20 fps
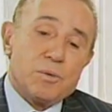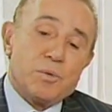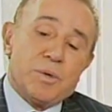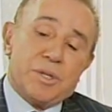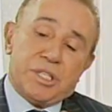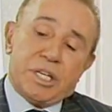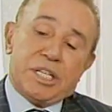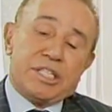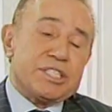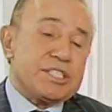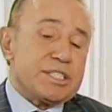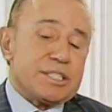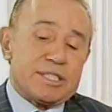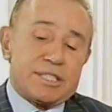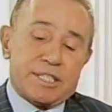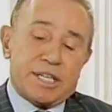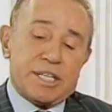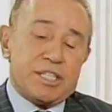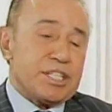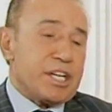when its
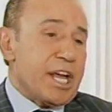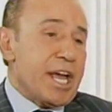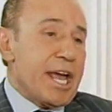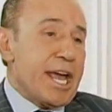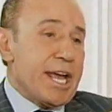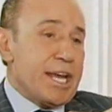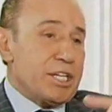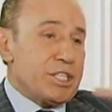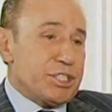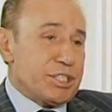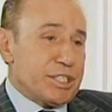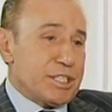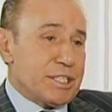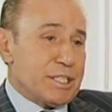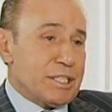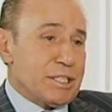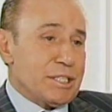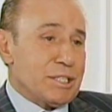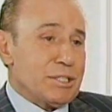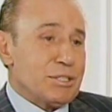skin
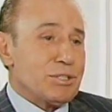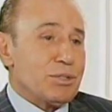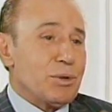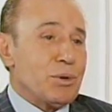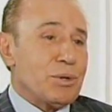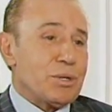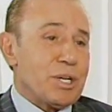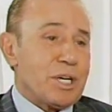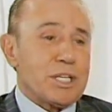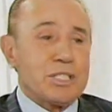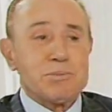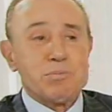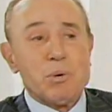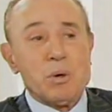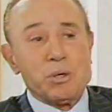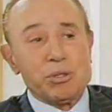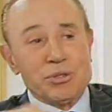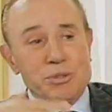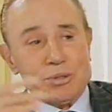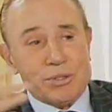ages or
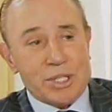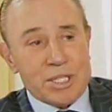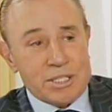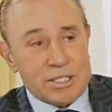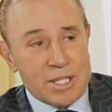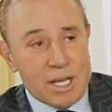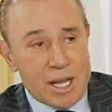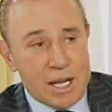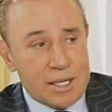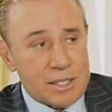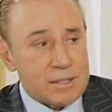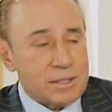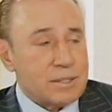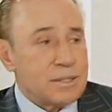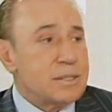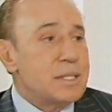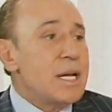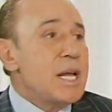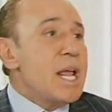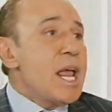exposed to the
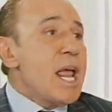sun.